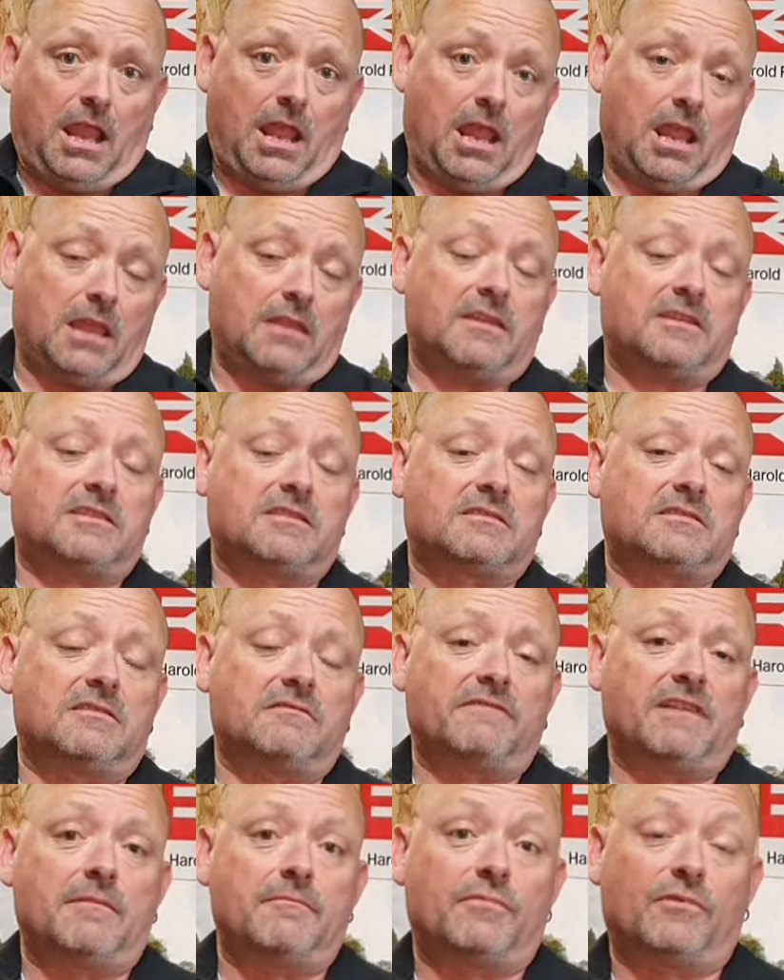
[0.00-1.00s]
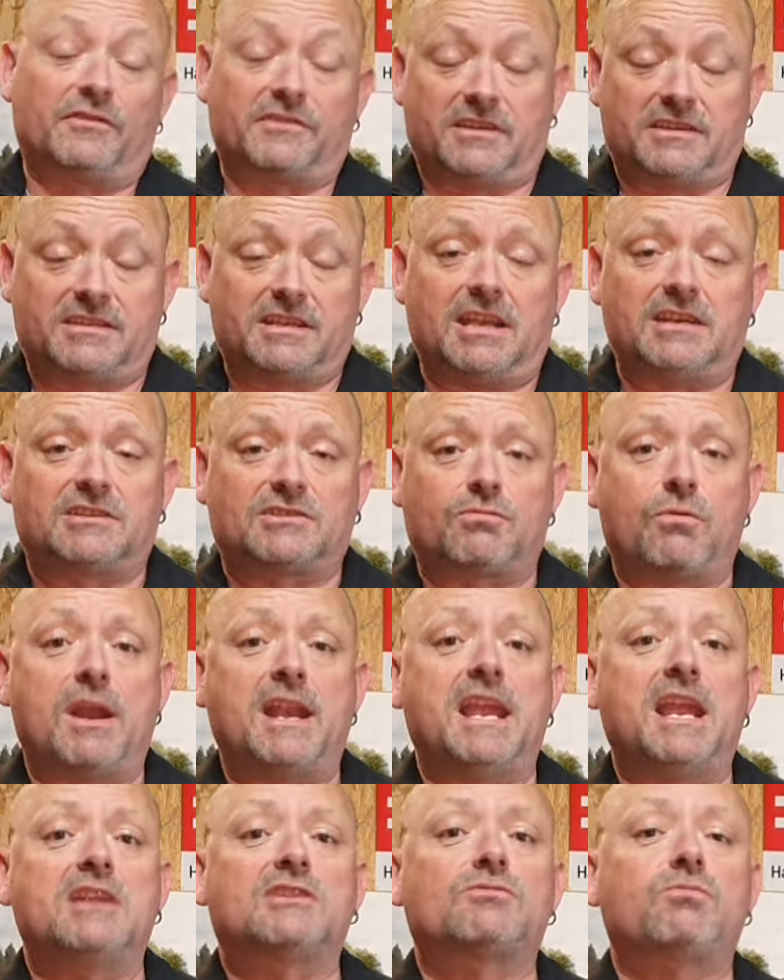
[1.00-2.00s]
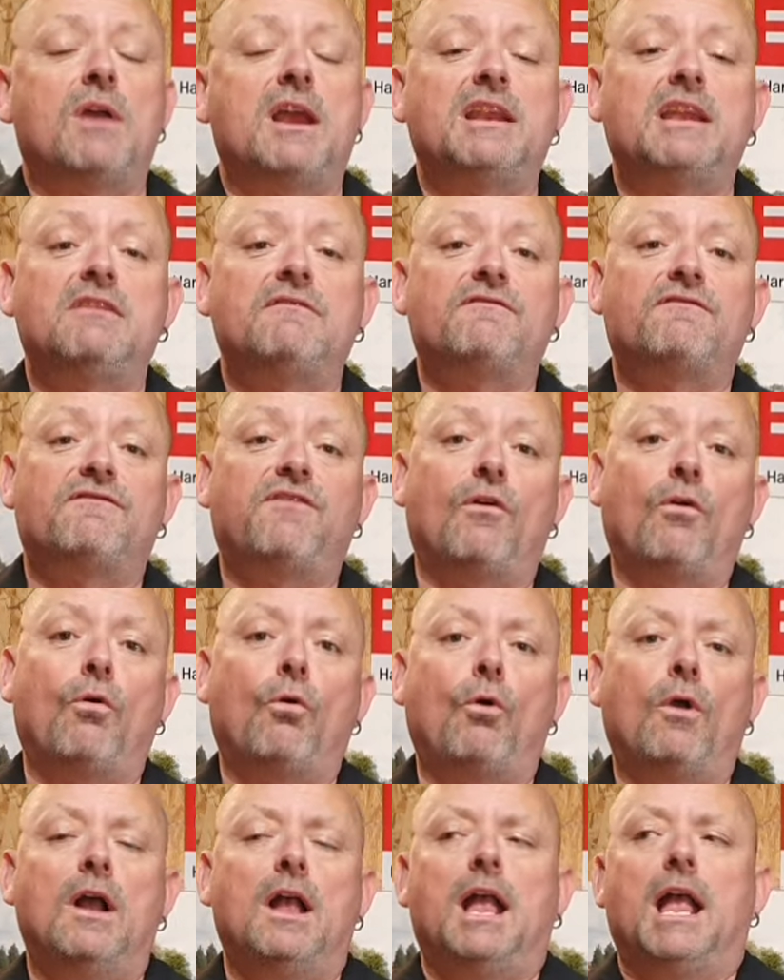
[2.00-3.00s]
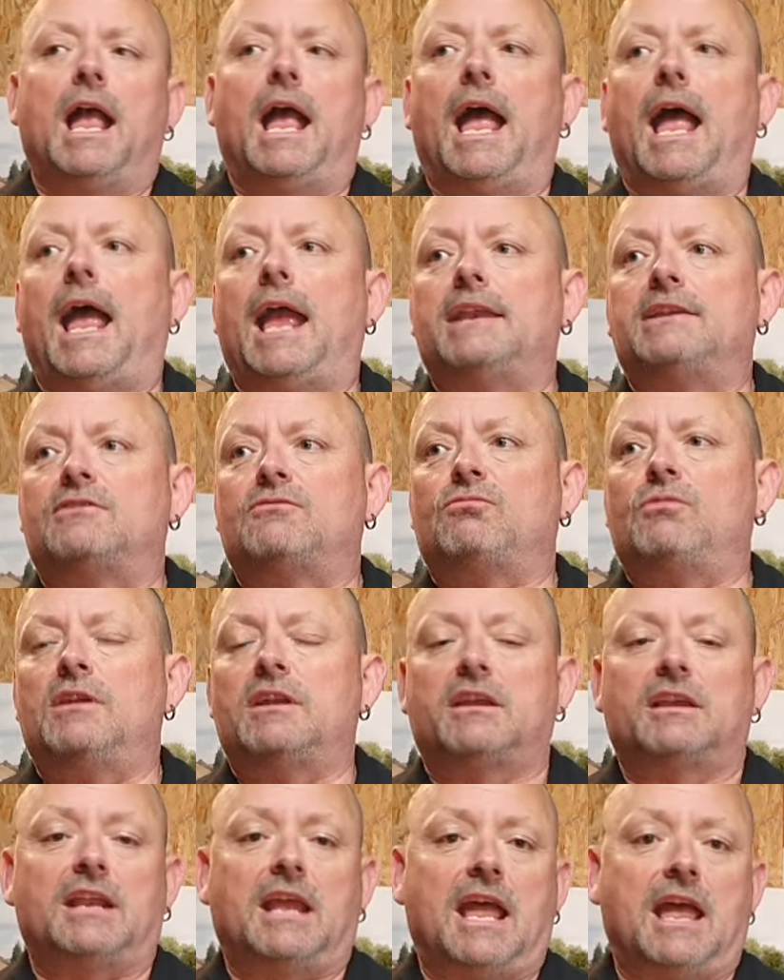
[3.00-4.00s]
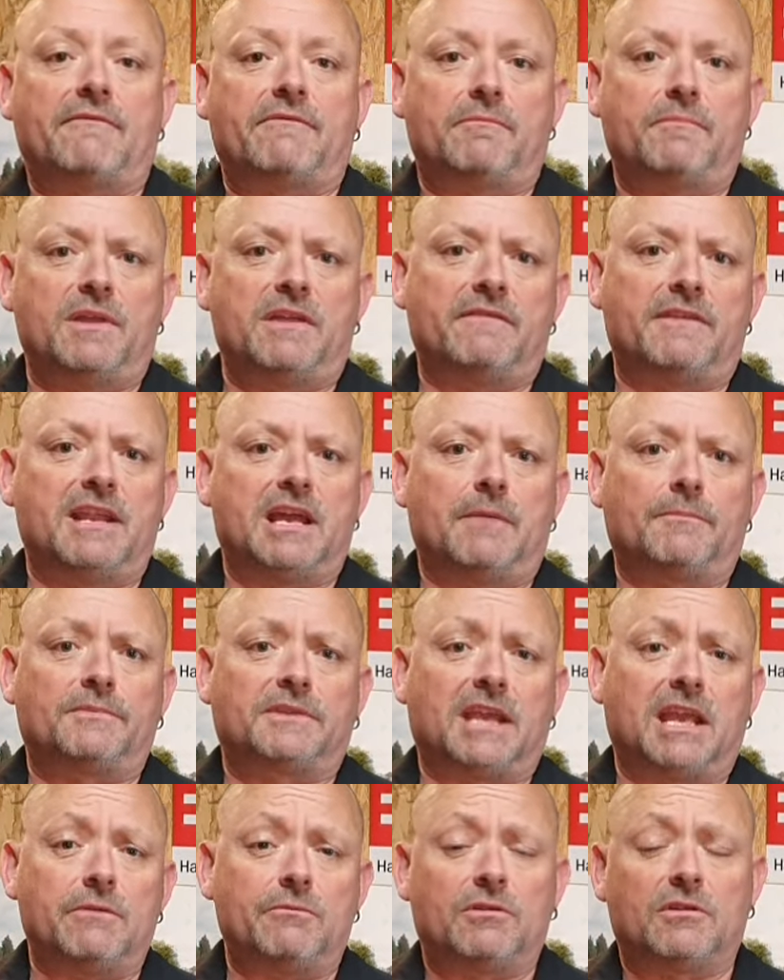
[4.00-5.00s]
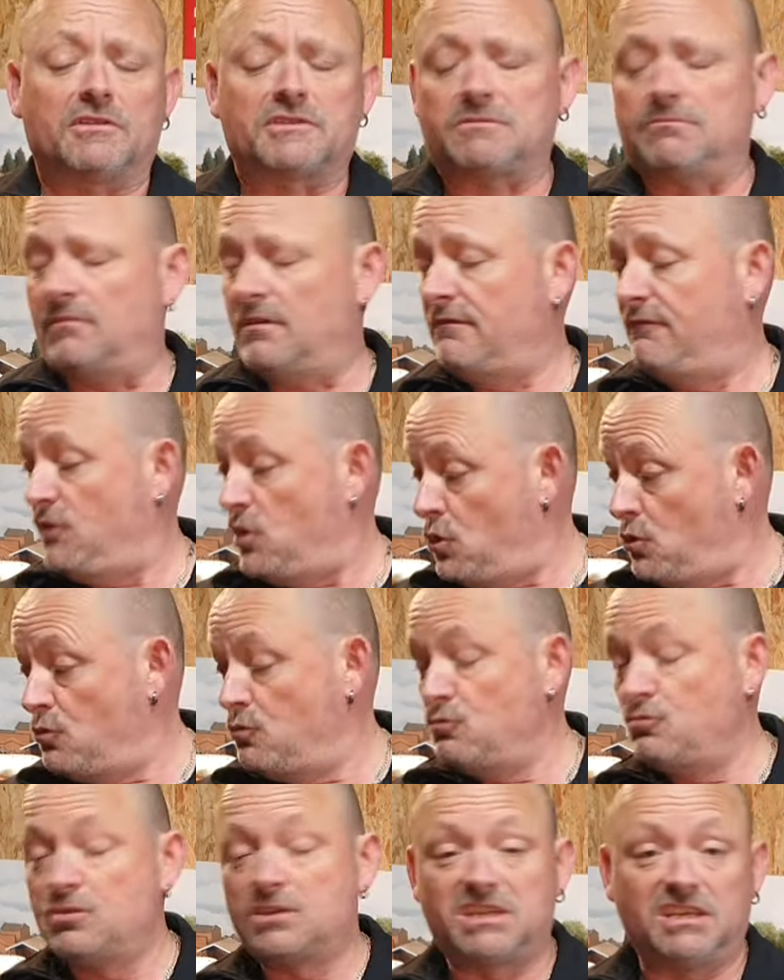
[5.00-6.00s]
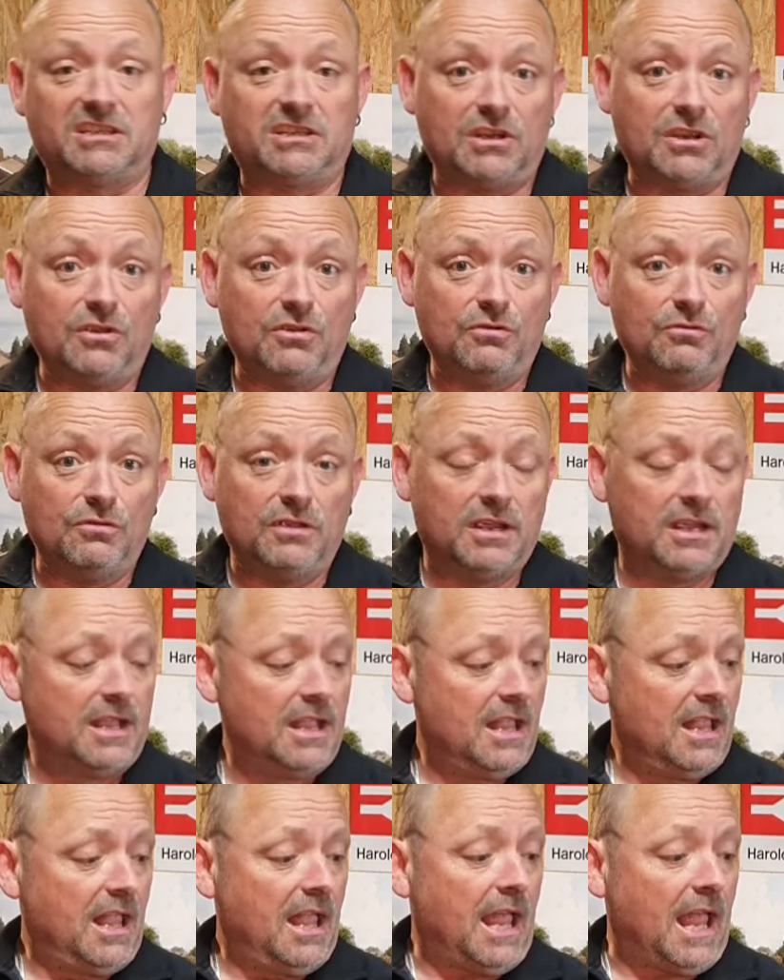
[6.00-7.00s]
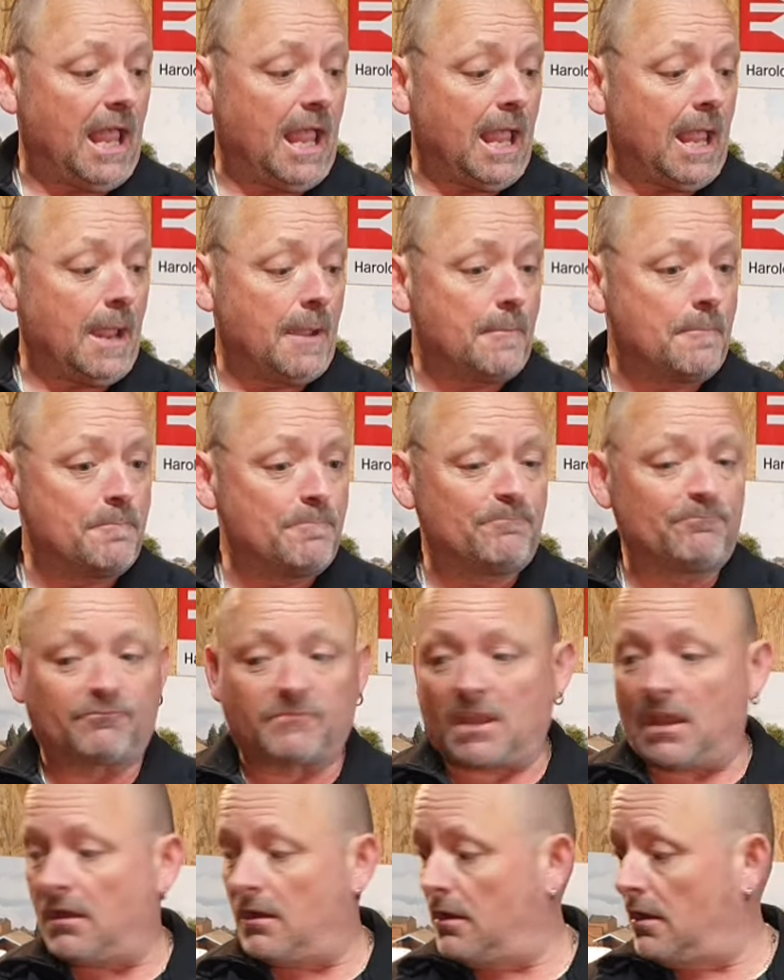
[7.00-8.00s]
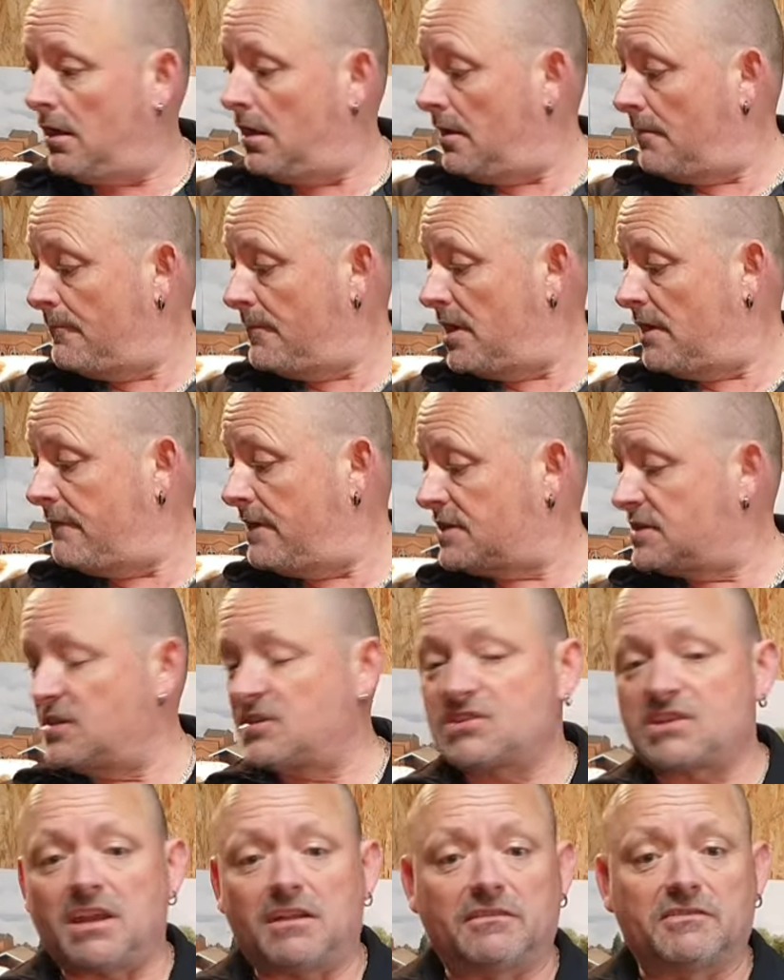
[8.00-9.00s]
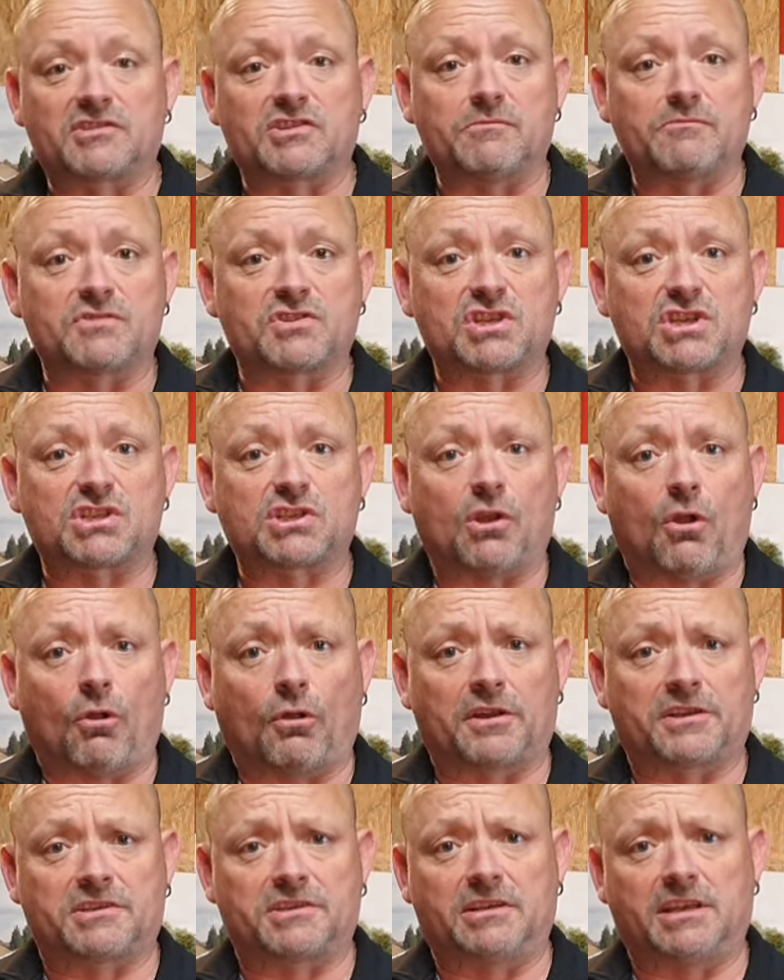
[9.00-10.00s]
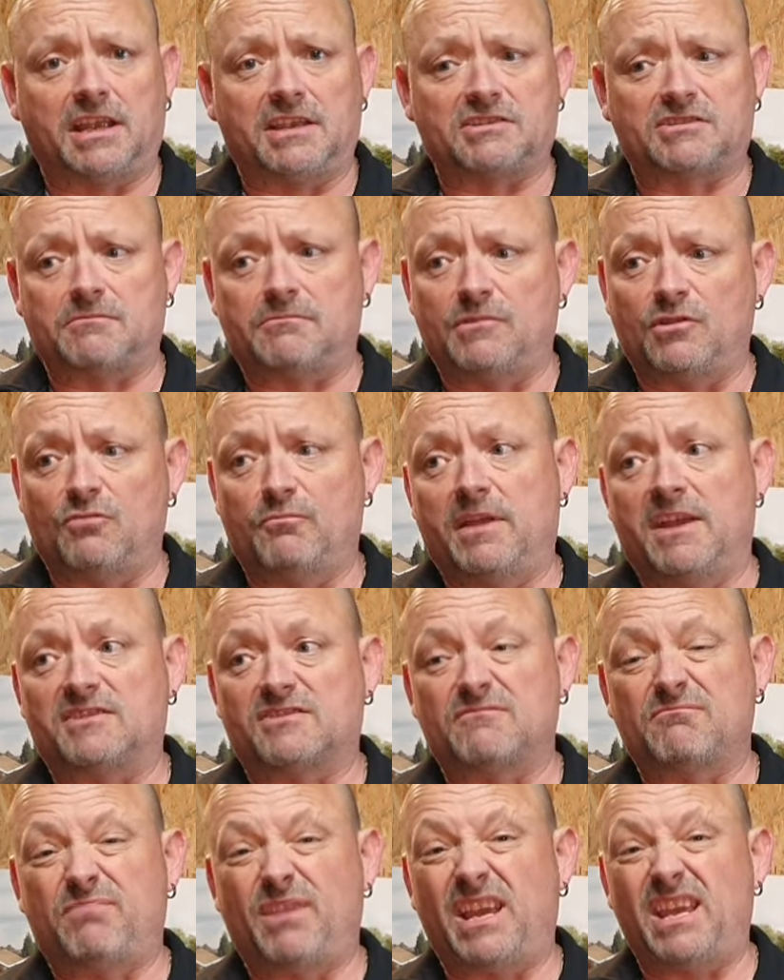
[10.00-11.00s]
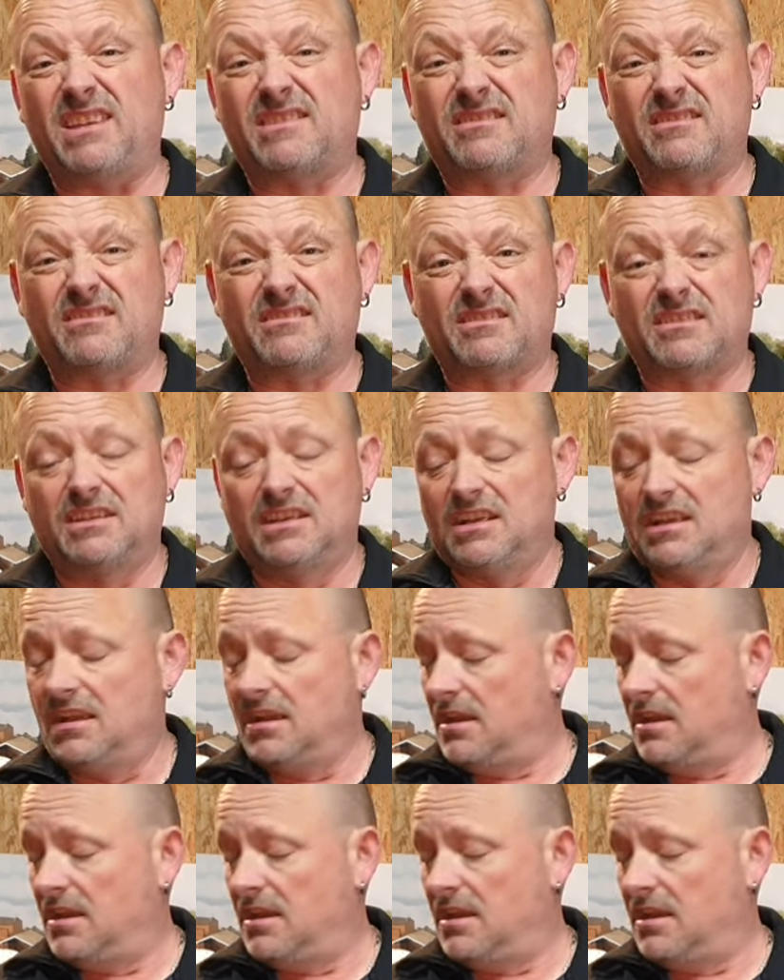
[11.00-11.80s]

Uh, this is November, as I said, 2024, and we're going to have a bit of an update. We've got some reviews to do. Um, um, I've had to sell some stock to get some new bits and pieces.